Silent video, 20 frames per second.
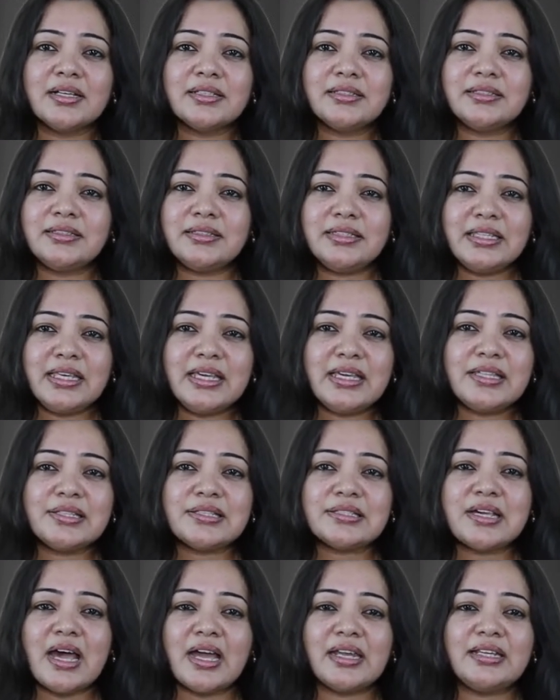
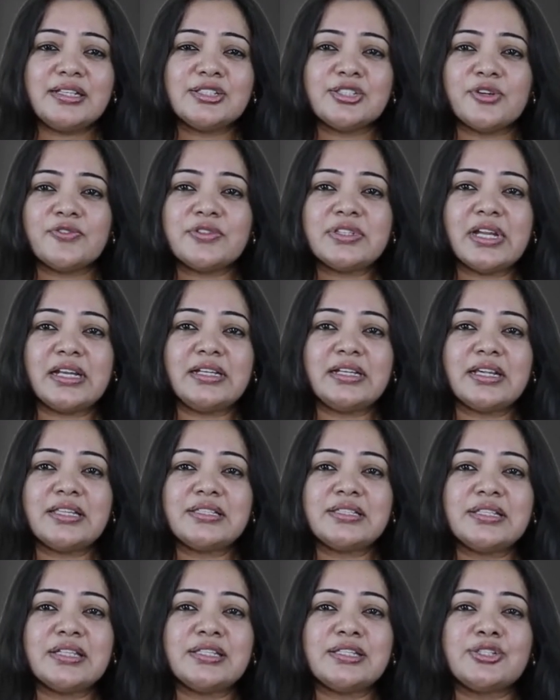These kinds of
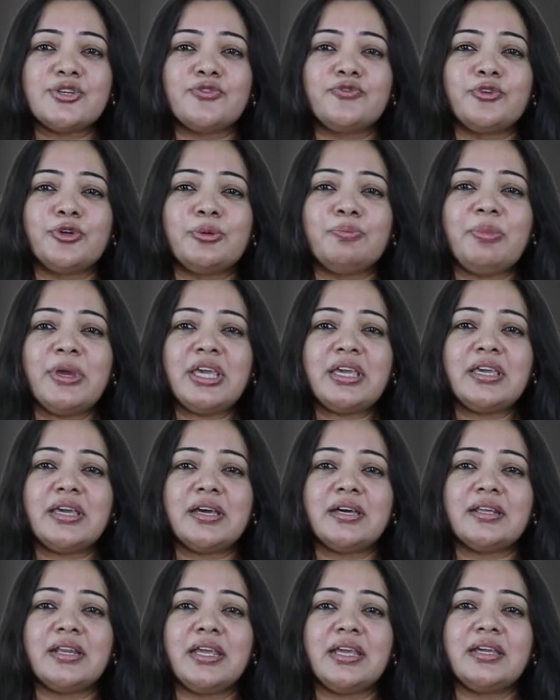sentences you would be
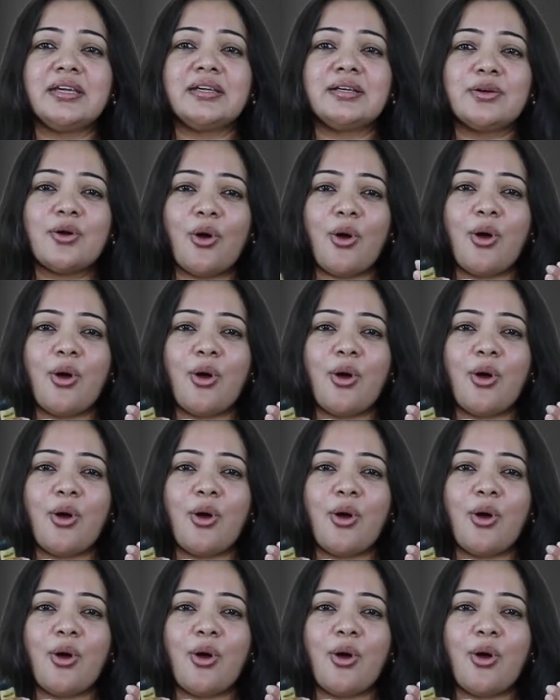hearing